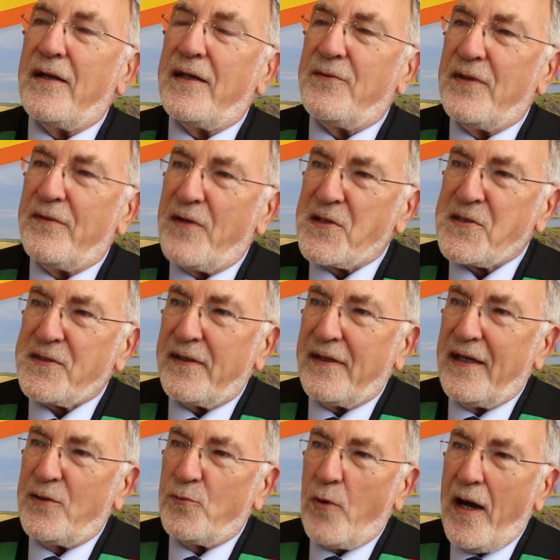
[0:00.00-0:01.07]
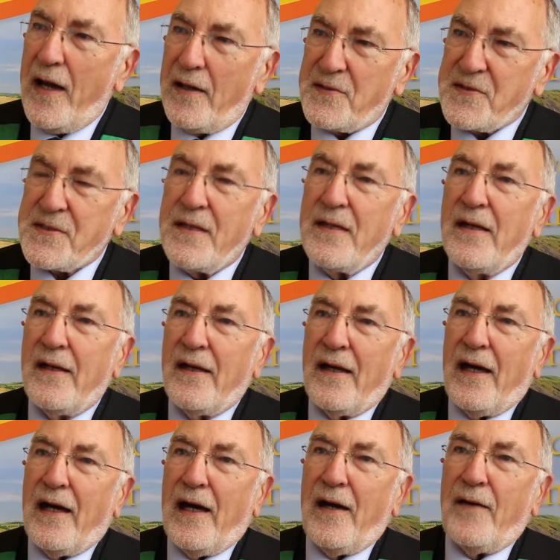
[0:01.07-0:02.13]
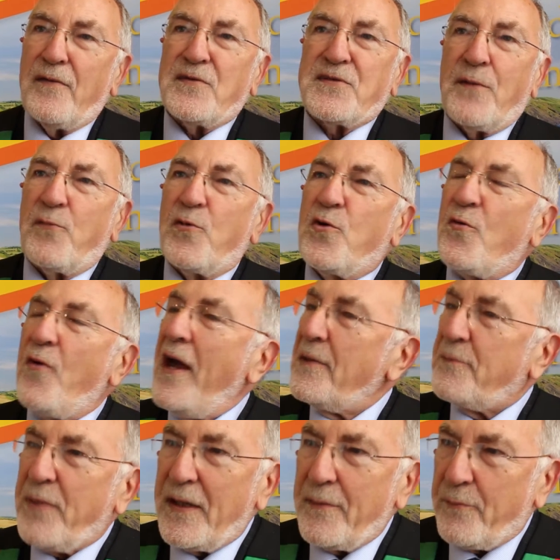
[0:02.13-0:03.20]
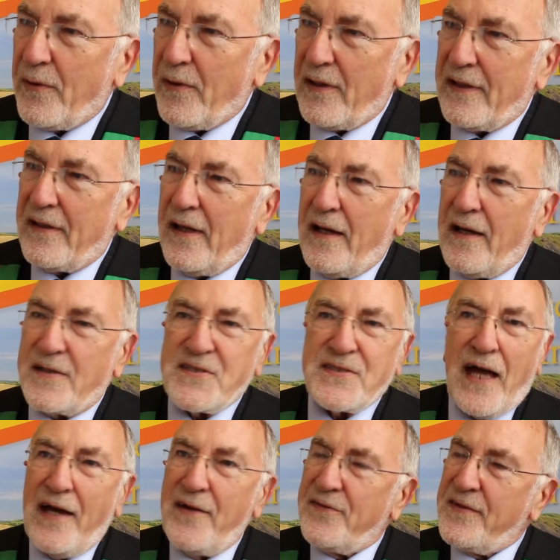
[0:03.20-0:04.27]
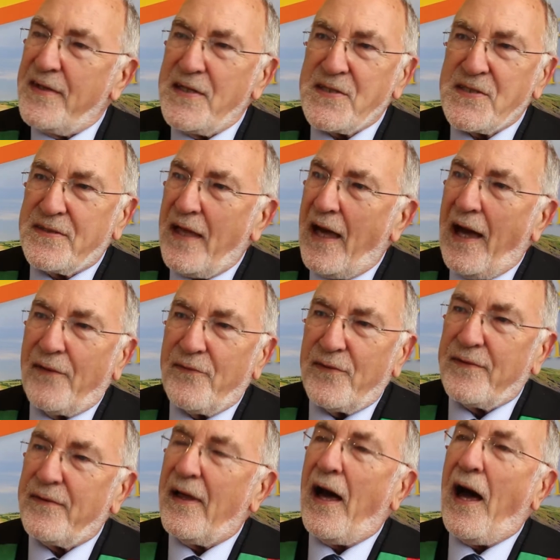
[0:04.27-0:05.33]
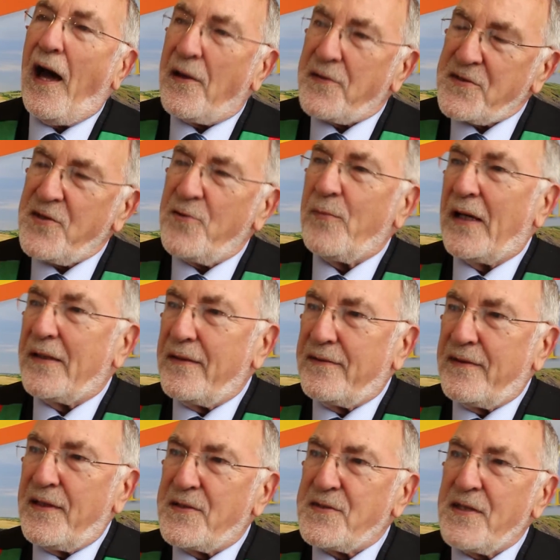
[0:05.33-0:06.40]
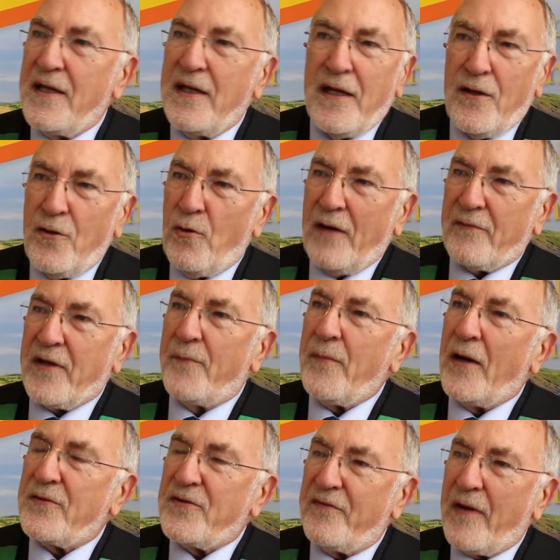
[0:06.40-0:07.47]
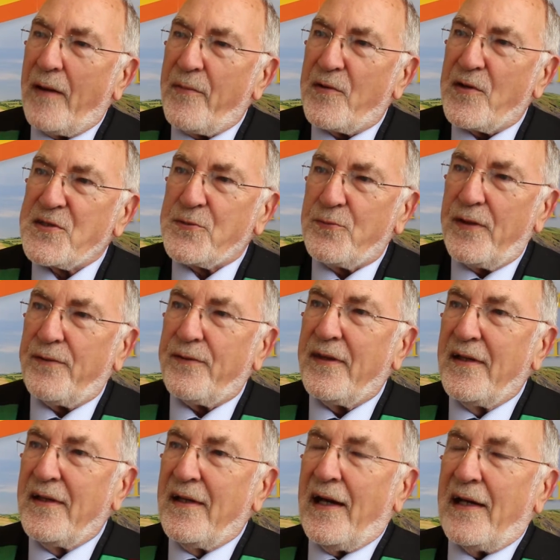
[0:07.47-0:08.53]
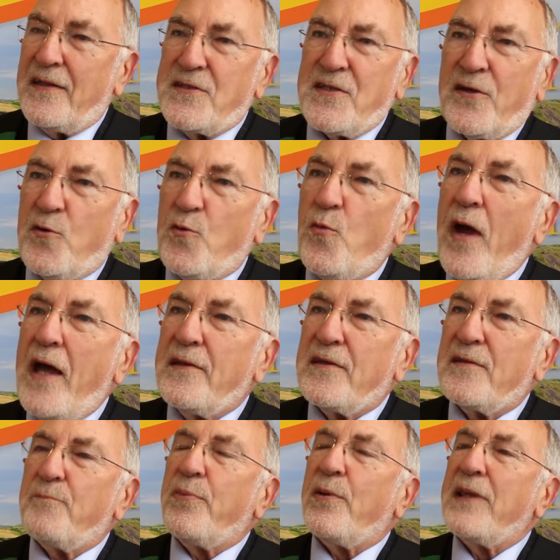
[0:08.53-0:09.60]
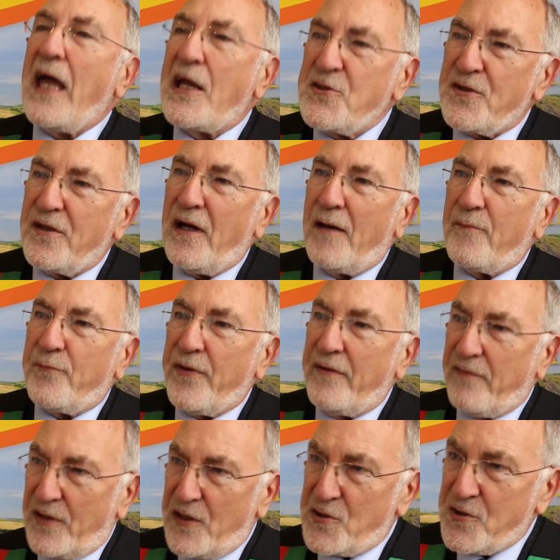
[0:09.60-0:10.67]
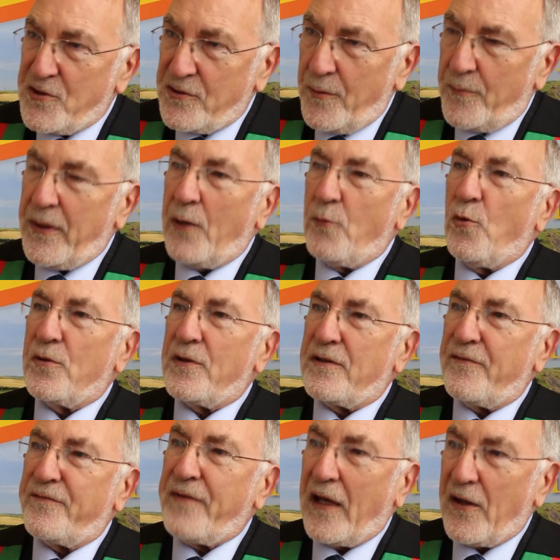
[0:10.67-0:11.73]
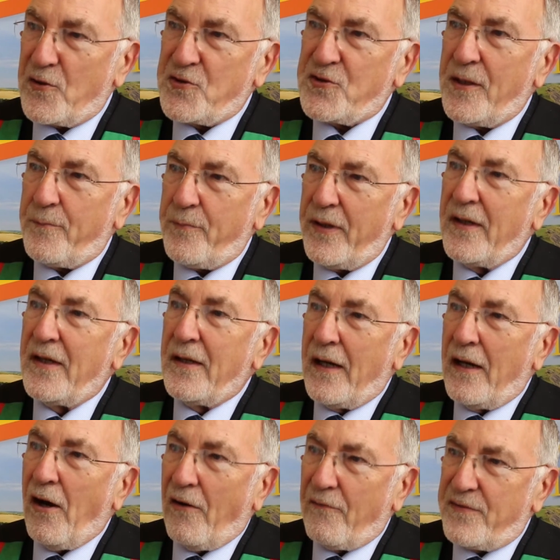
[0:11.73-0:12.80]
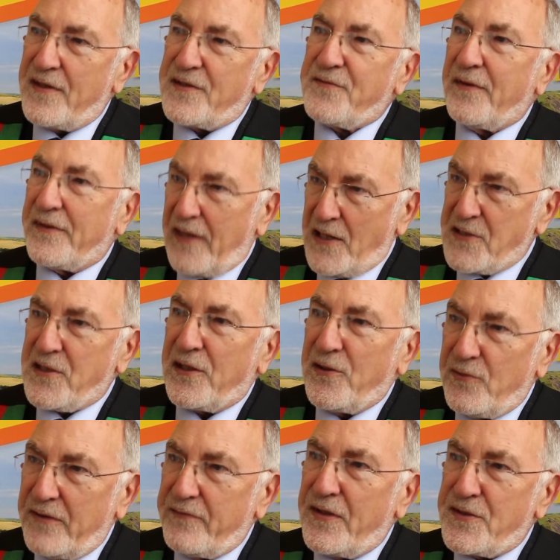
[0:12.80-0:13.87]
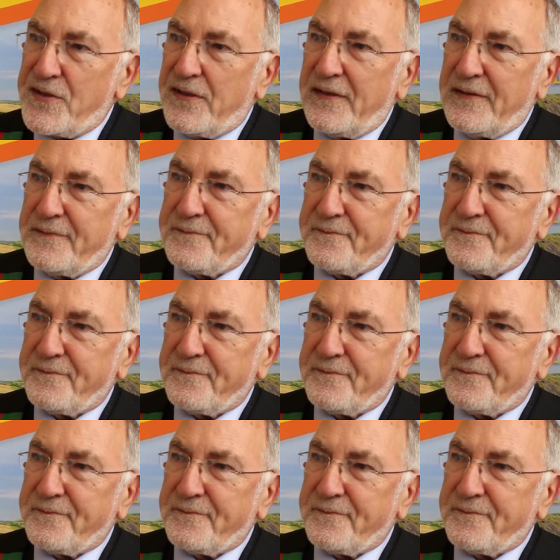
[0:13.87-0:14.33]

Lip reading: university in Wales. Some great people, scientists and arts, humanities, who have come out of Aberystwyth. And it's a great pleasure and privilege to be awarded a fellowship of this fantastic university.